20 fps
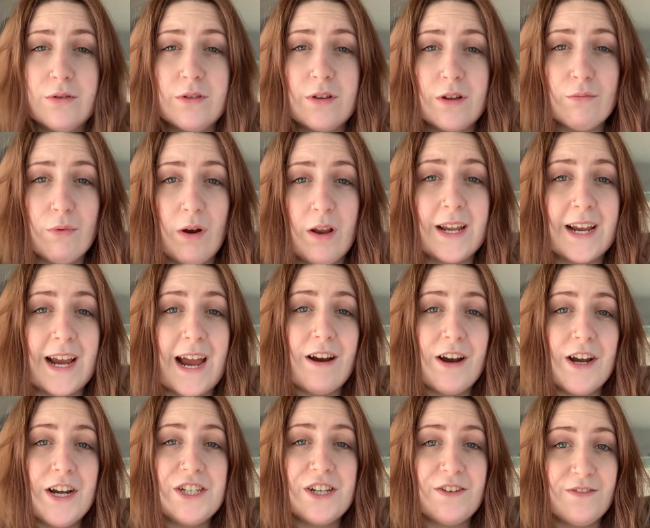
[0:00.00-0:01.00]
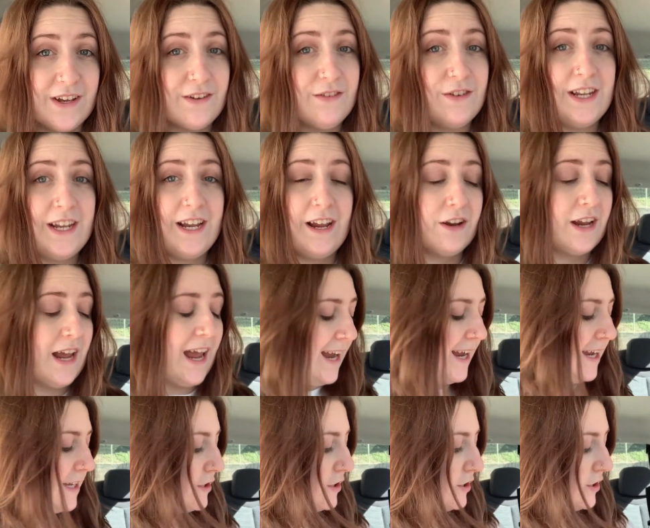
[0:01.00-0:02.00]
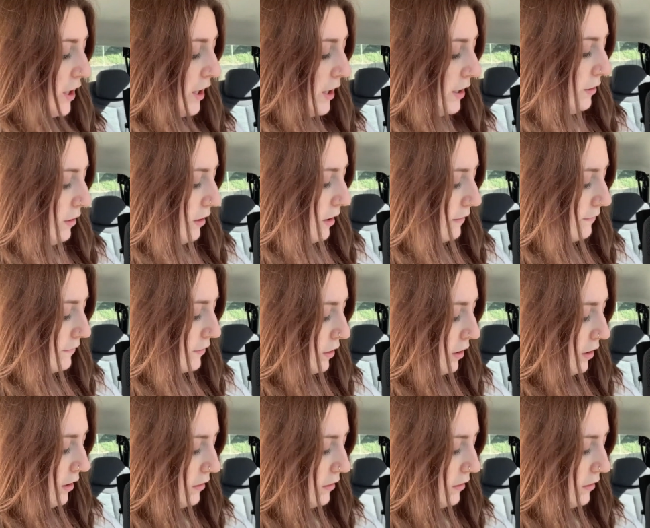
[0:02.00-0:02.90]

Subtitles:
that run the garage have given the okay, so I've got